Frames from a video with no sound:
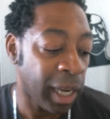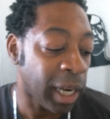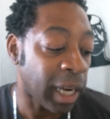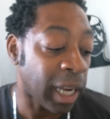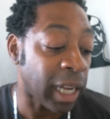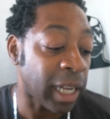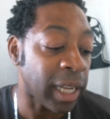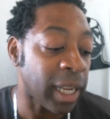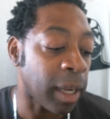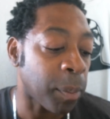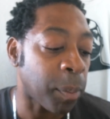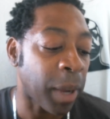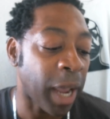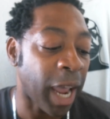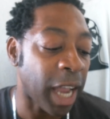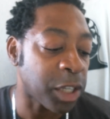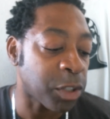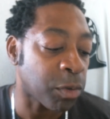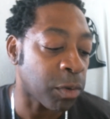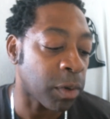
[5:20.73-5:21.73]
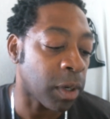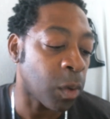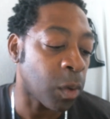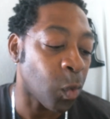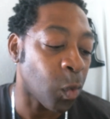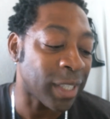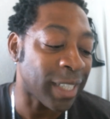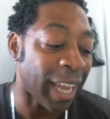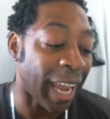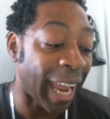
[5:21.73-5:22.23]
Cleopatra
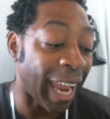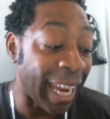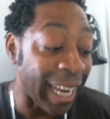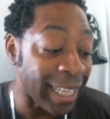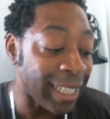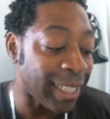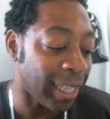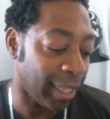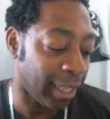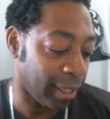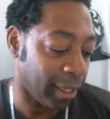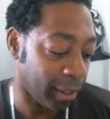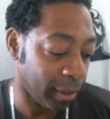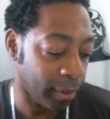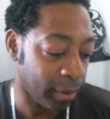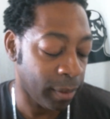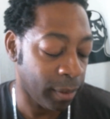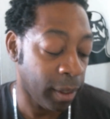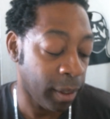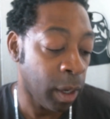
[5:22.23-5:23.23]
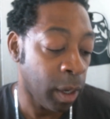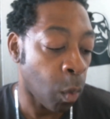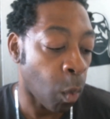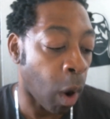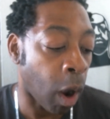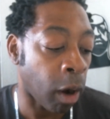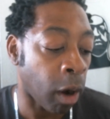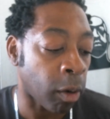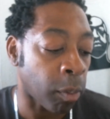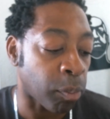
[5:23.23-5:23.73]
was eighteen,
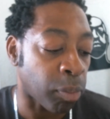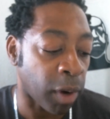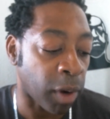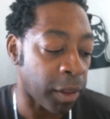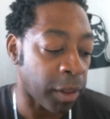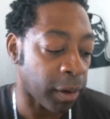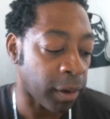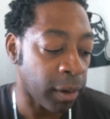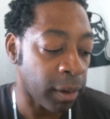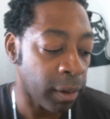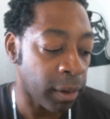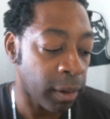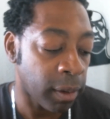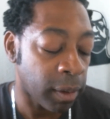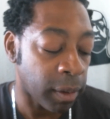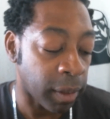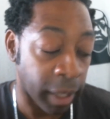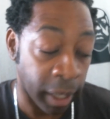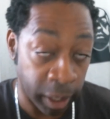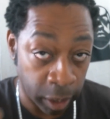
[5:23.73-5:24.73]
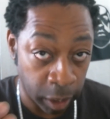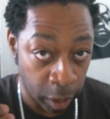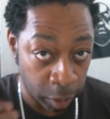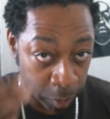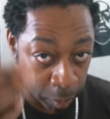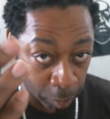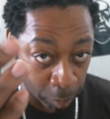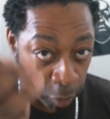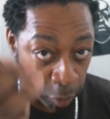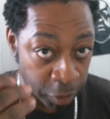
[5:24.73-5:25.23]
while her brother, and
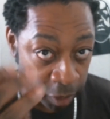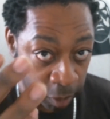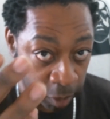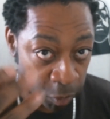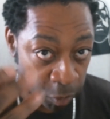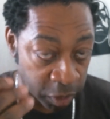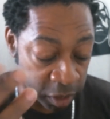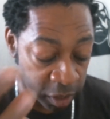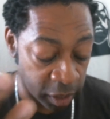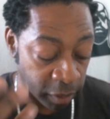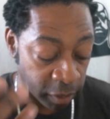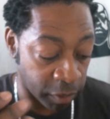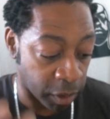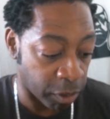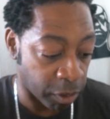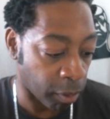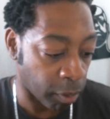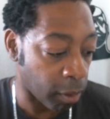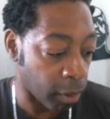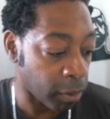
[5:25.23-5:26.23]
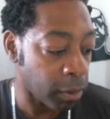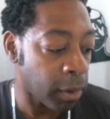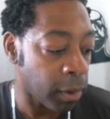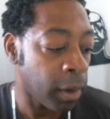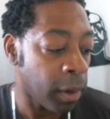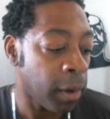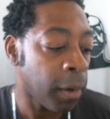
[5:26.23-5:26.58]
the, both of them received the throne.